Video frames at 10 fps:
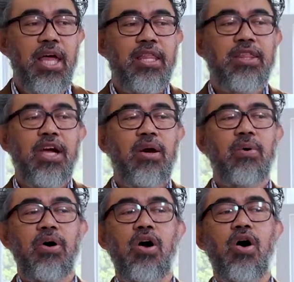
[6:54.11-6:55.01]
there
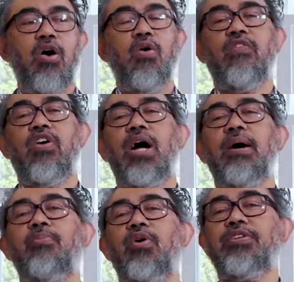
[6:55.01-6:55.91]
were over
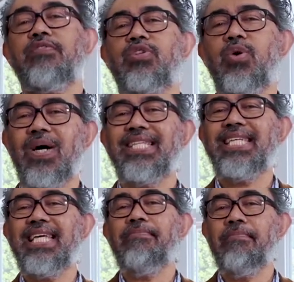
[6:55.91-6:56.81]
upwards of
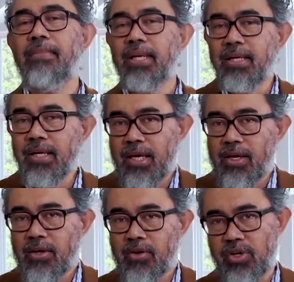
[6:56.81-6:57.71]
20
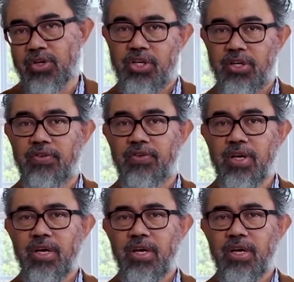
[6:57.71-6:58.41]
million Christians.